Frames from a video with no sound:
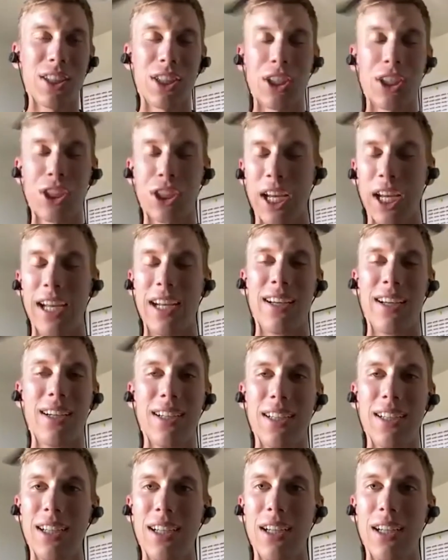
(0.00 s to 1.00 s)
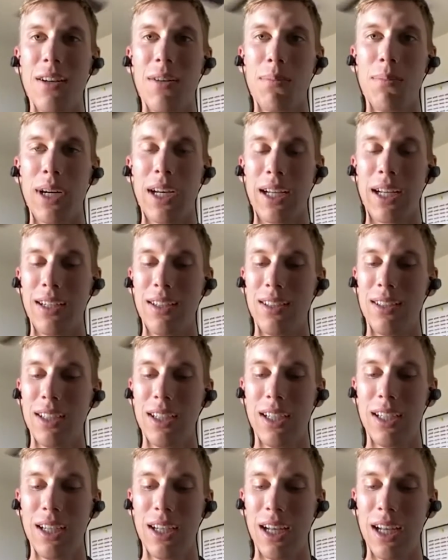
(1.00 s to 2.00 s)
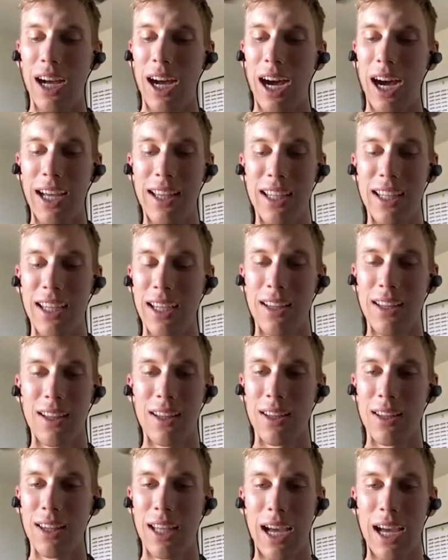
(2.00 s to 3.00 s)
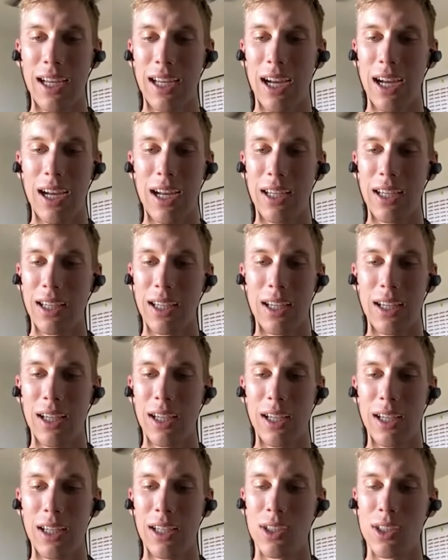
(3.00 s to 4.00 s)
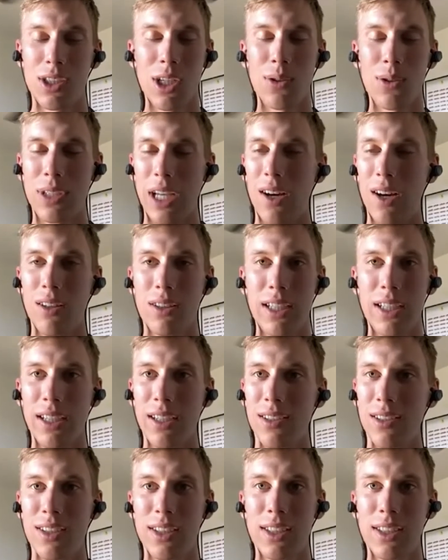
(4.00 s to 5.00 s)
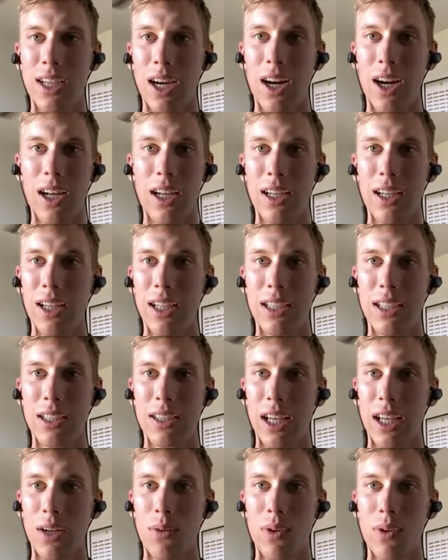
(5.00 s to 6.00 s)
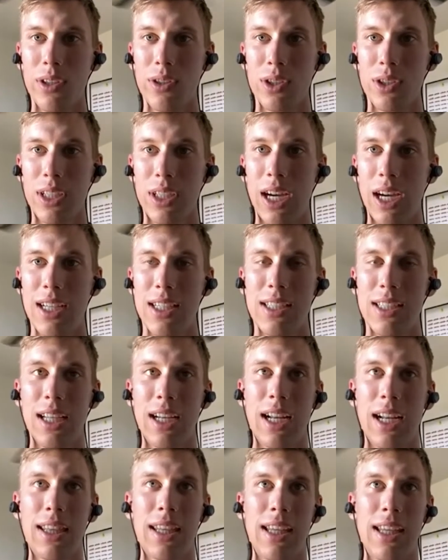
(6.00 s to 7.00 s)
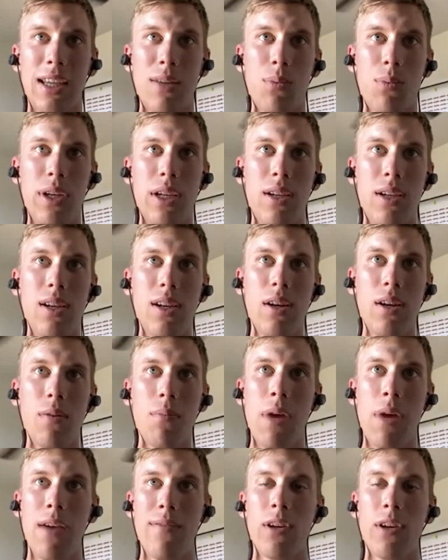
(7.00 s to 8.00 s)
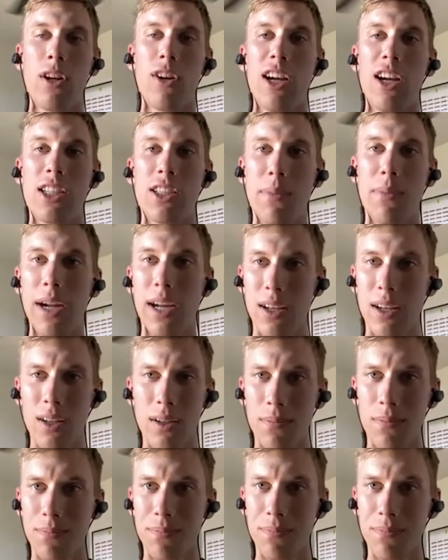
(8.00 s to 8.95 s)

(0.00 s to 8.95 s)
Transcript: to the shade. But I think that guy, he's so talented. Scott is like one of those guys that I think we may have underestimated,